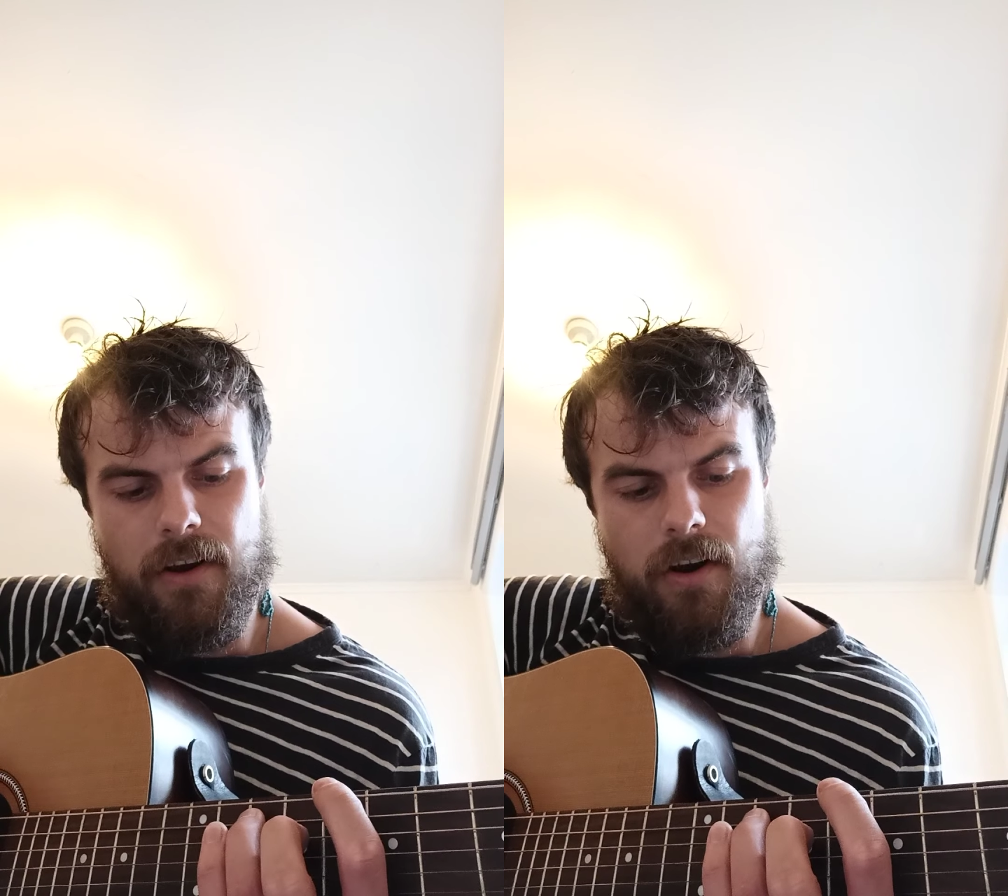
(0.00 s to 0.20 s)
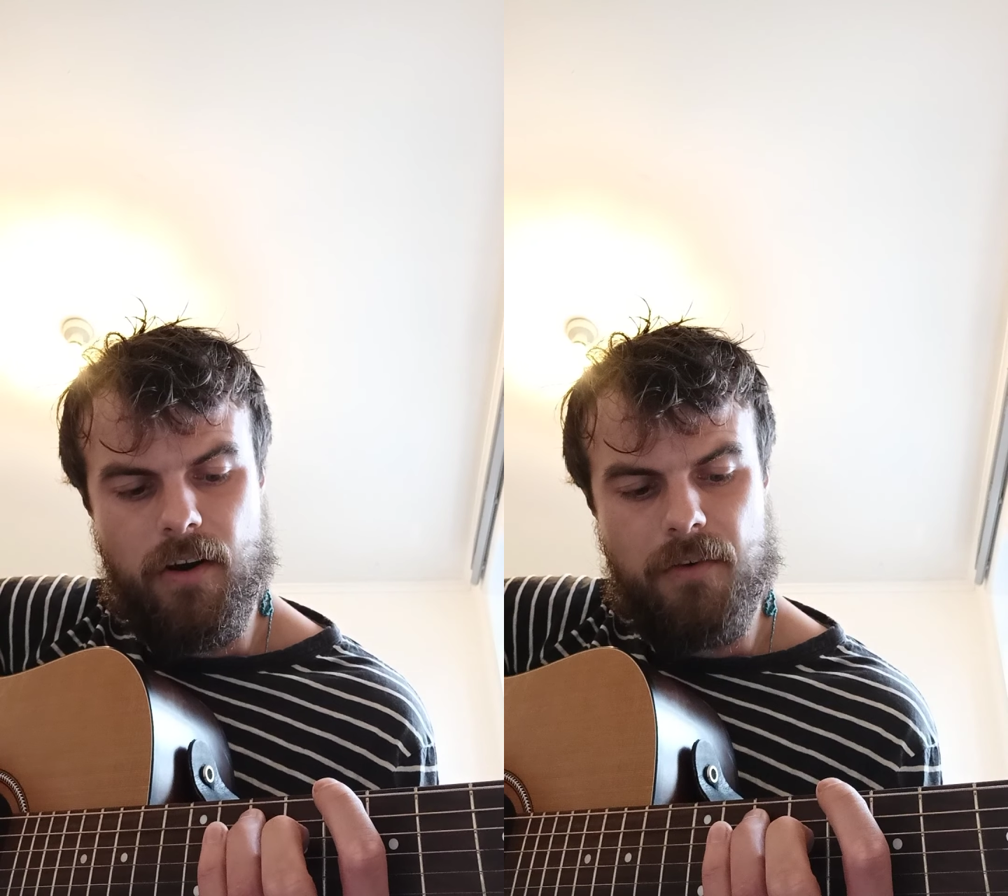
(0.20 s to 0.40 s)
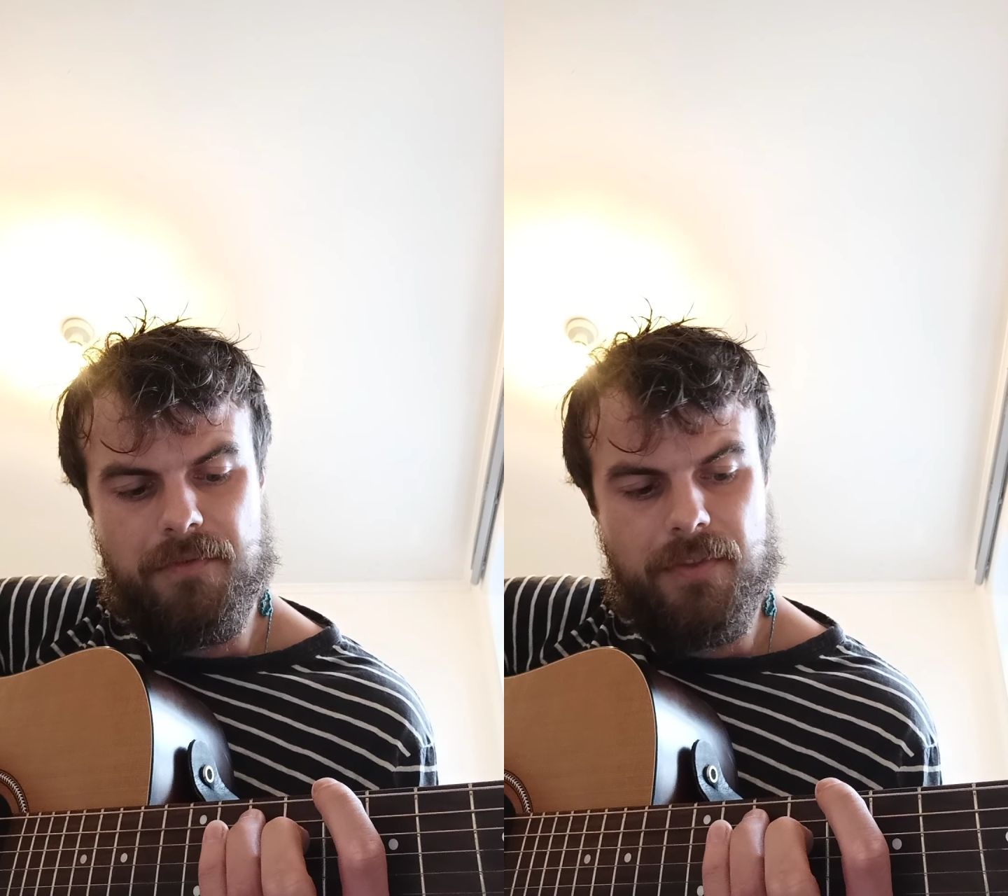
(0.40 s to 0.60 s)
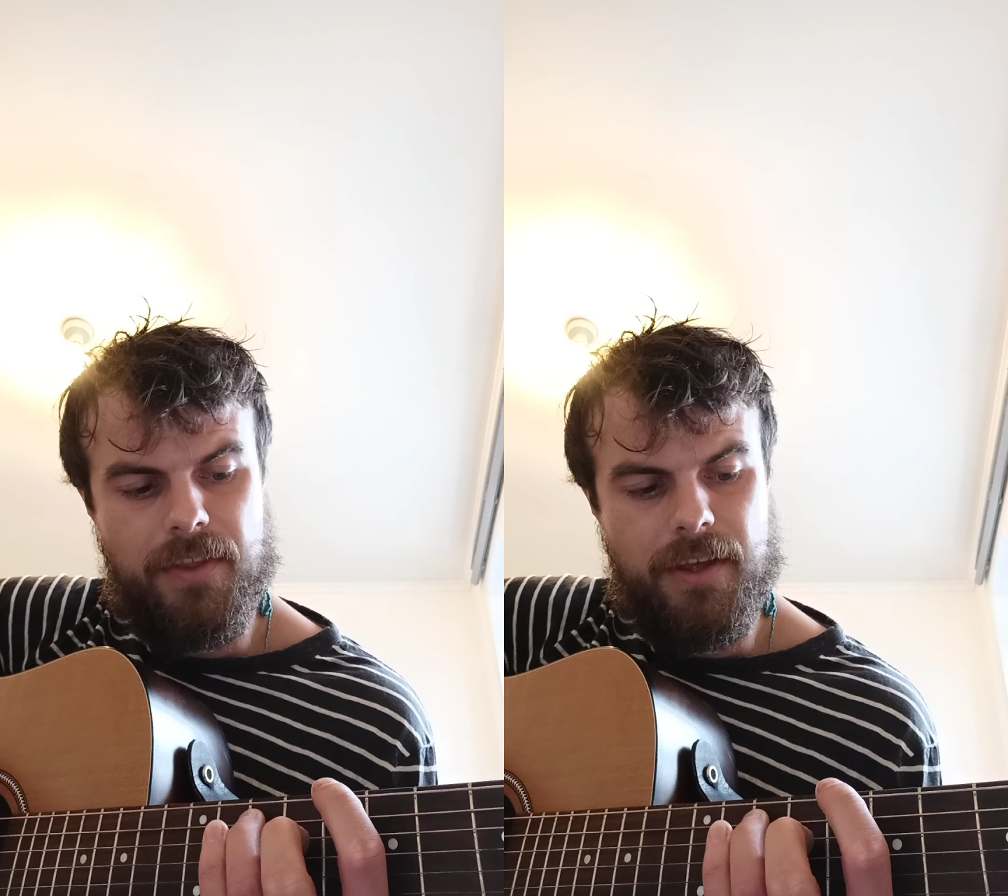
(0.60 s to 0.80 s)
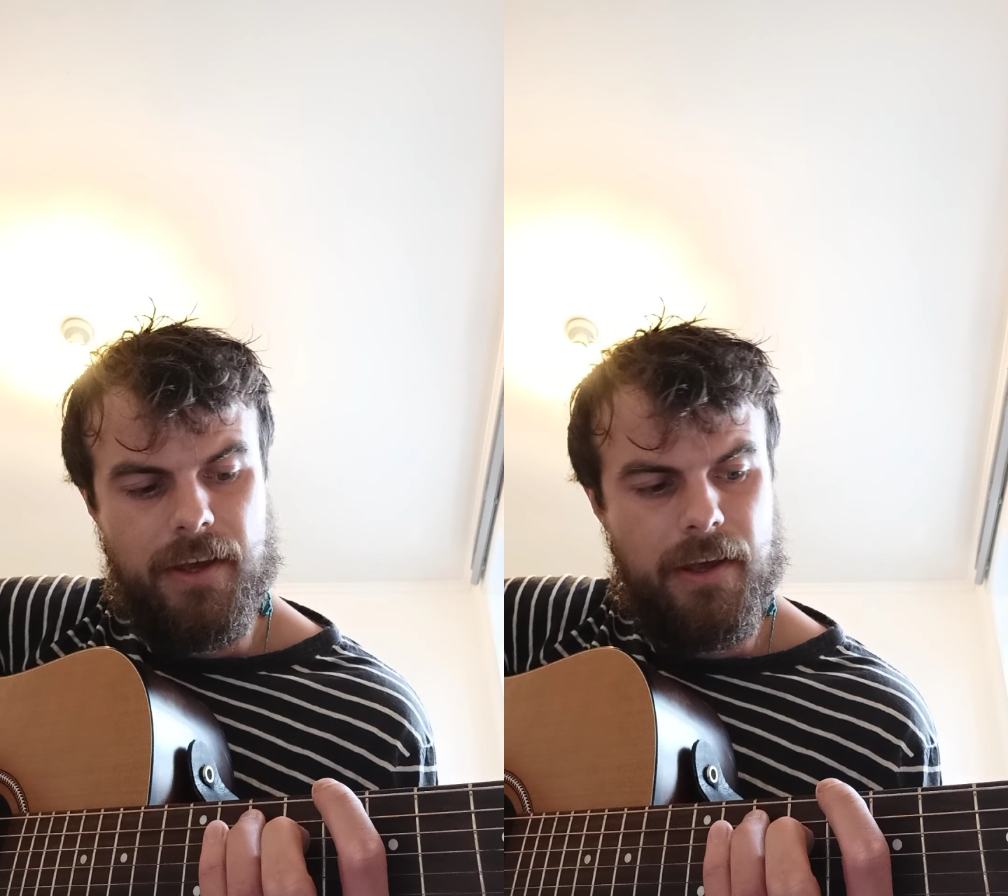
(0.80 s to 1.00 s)
of
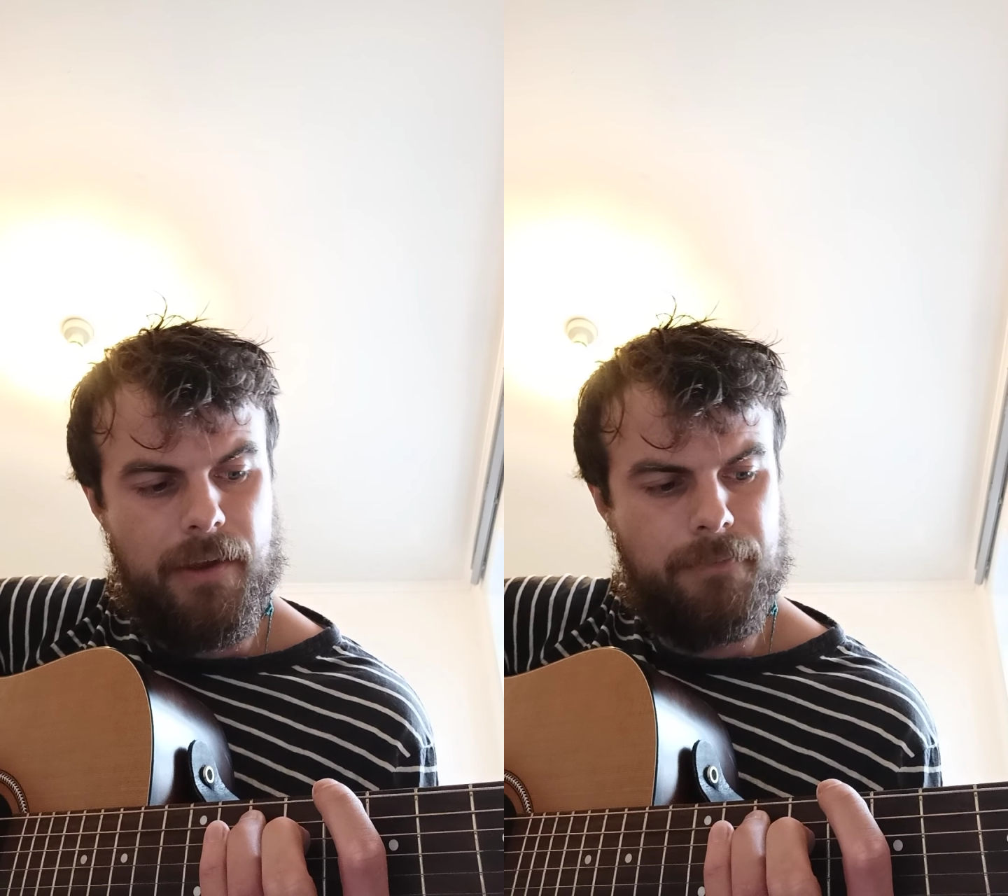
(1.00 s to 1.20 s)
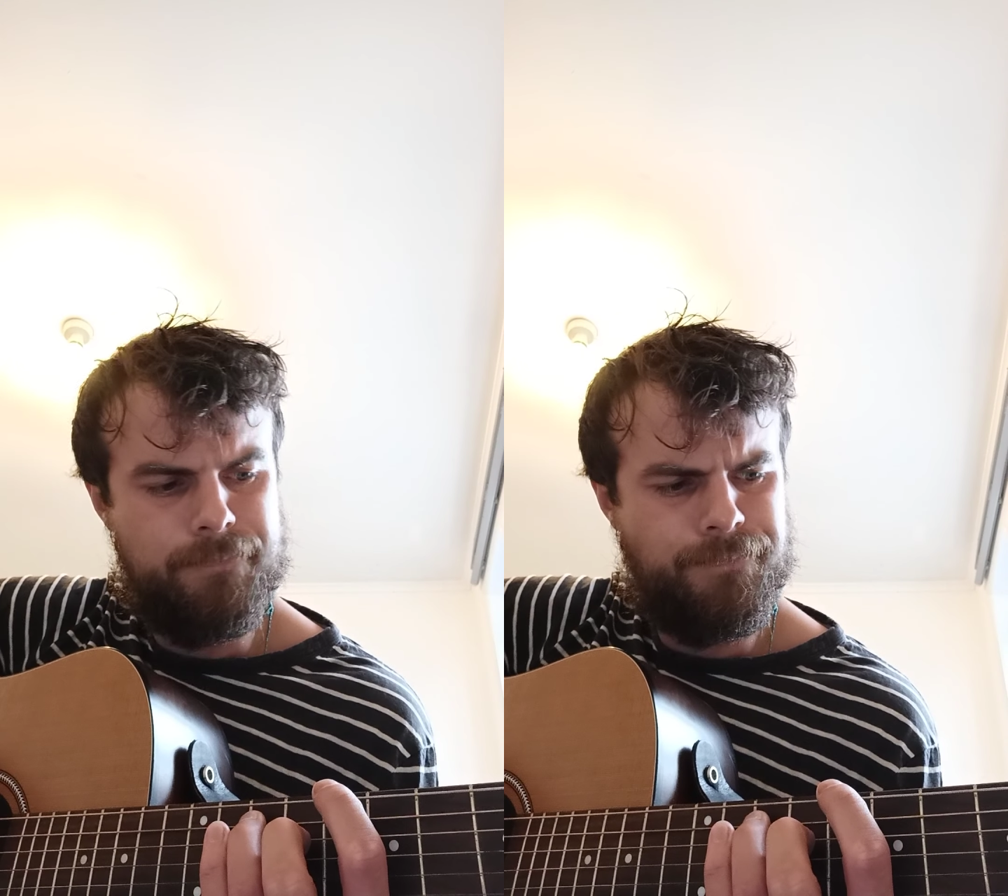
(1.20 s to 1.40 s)
the